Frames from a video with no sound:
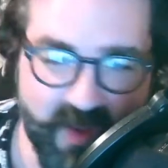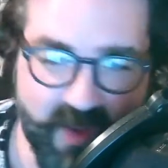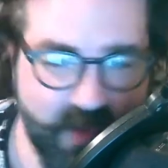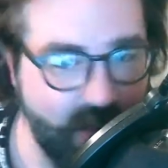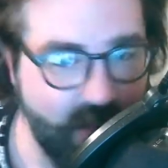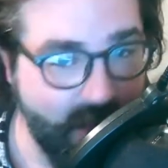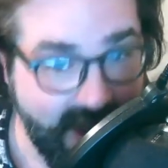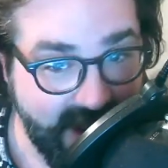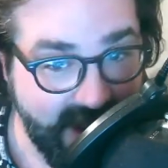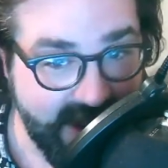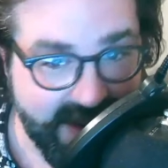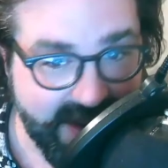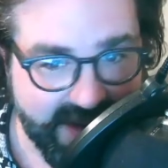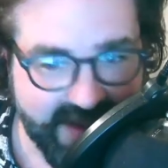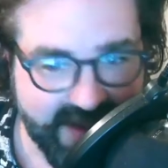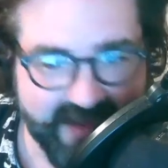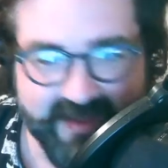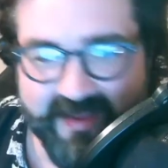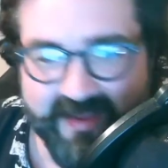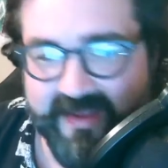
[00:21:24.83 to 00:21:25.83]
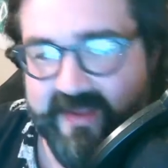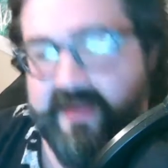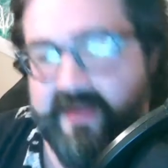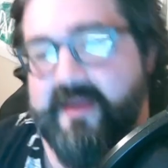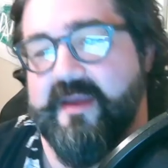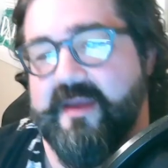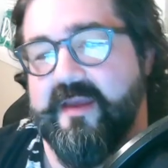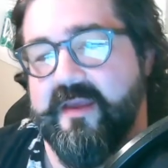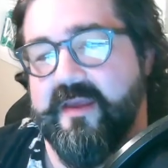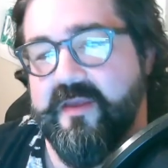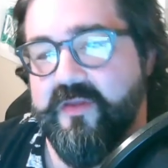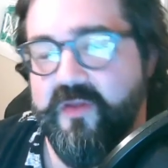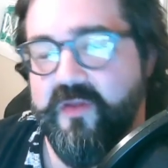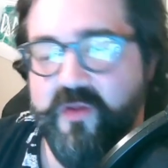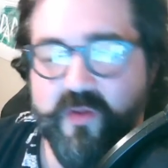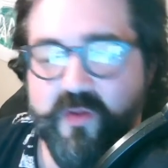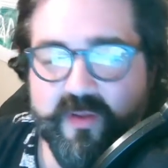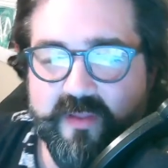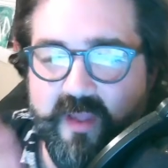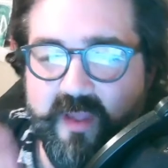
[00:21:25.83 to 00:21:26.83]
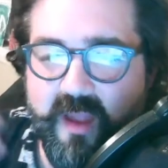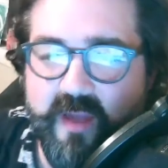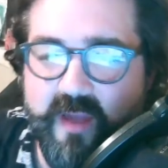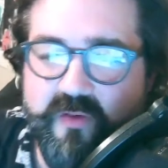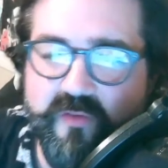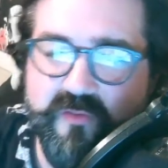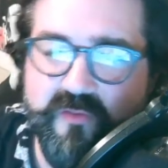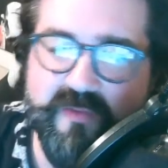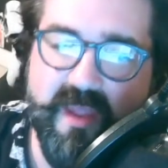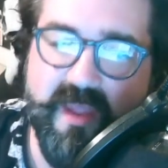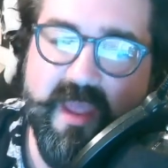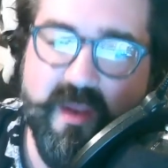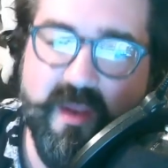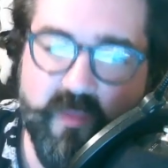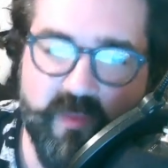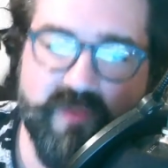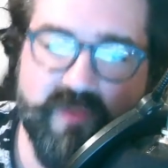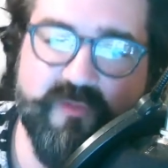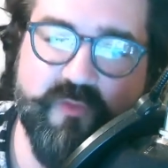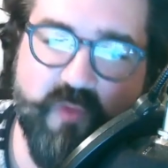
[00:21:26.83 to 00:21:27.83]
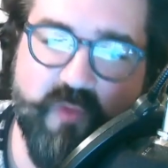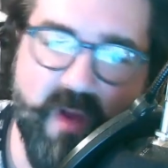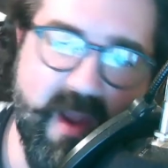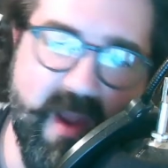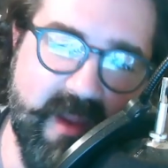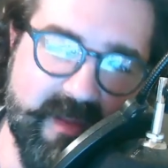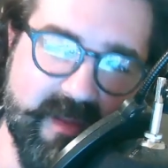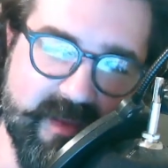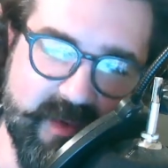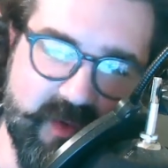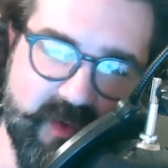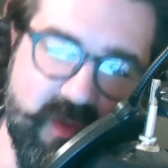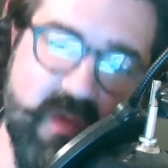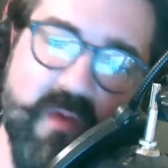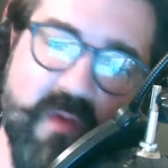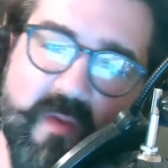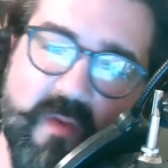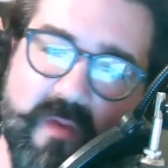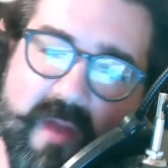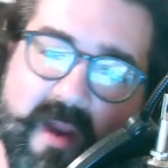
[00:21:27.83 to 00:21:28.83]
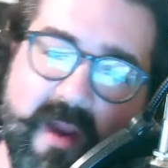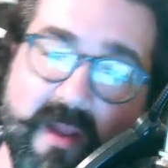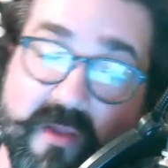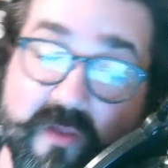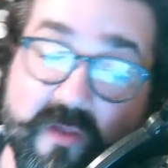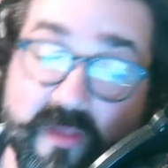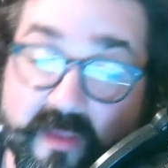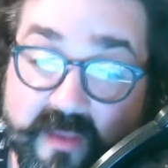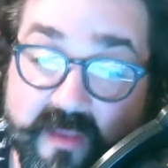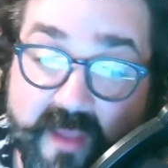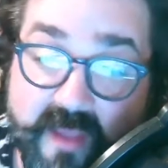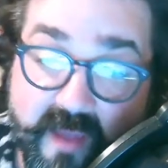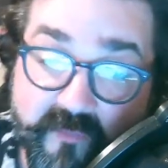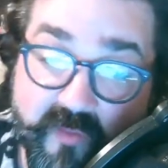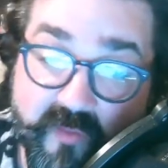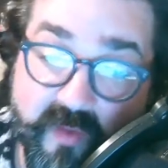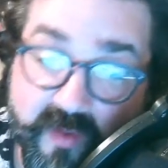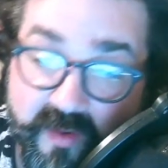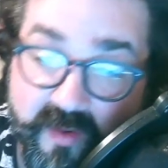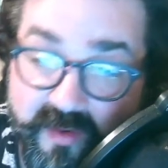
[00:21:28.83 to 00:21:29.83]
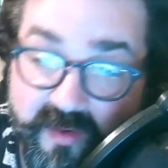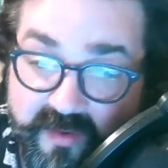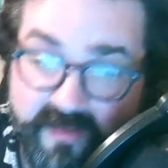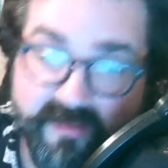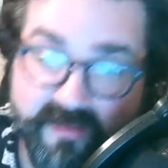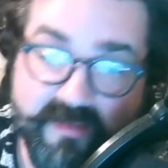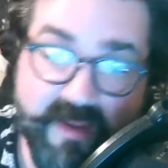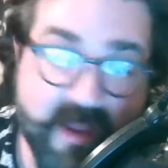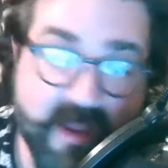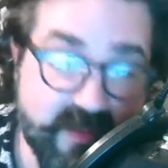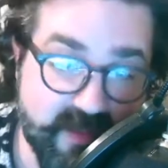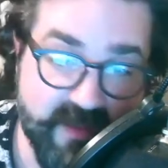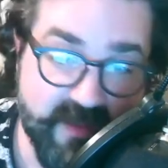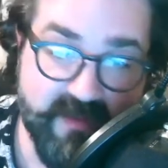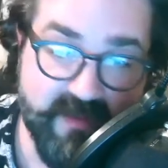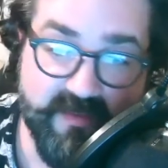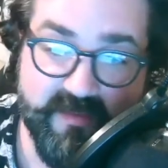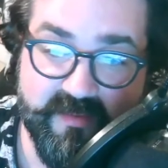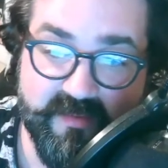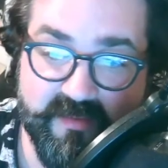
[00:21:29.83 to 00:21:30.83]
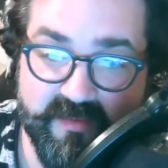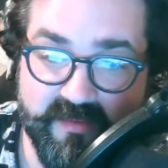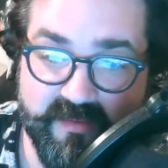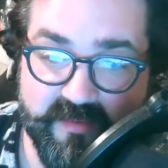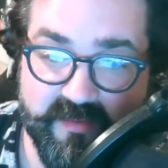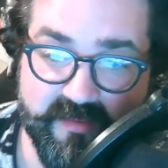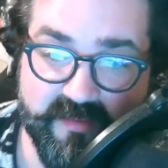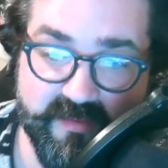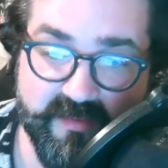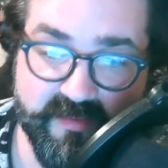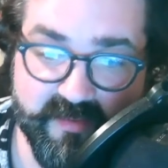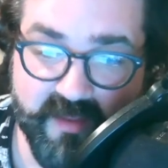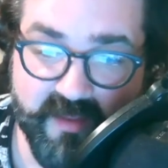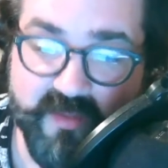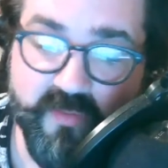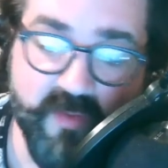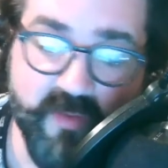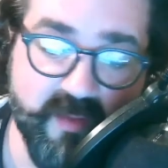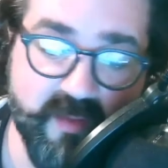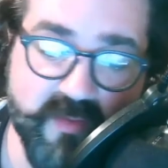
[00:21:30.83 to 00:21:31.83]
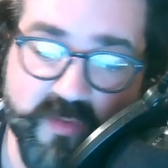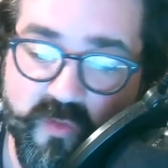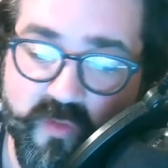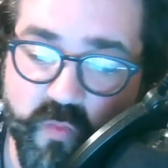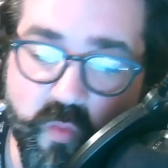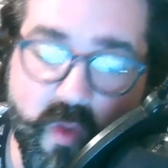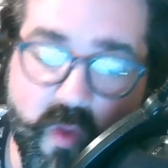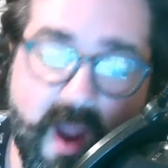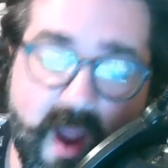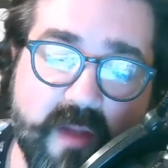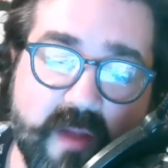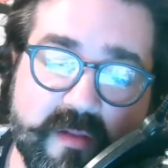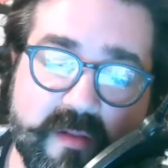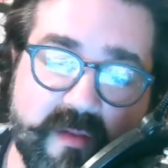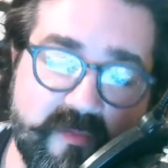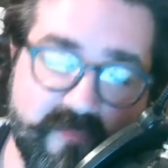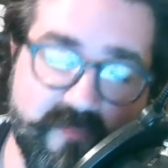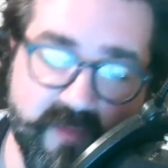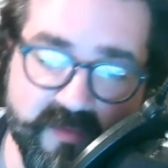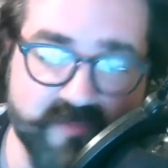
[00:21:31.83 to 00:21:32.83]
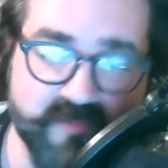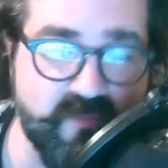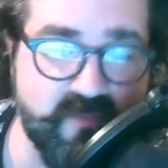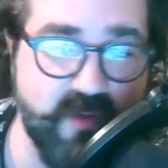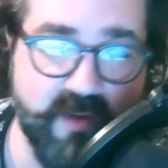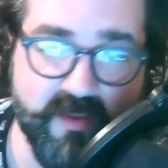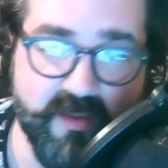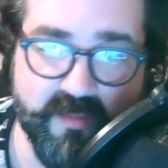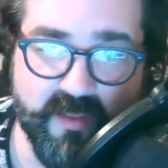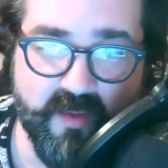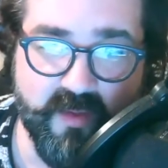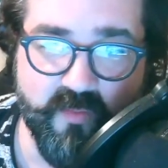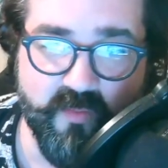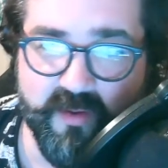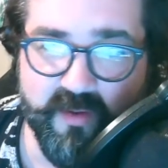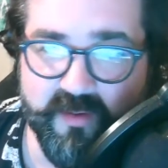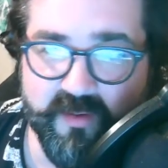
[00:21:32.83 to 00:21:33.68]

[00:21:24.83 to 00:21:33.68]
Why?" So you can understand what it's trying to do, and it just never does it that's it's just wildly frustrating in that way.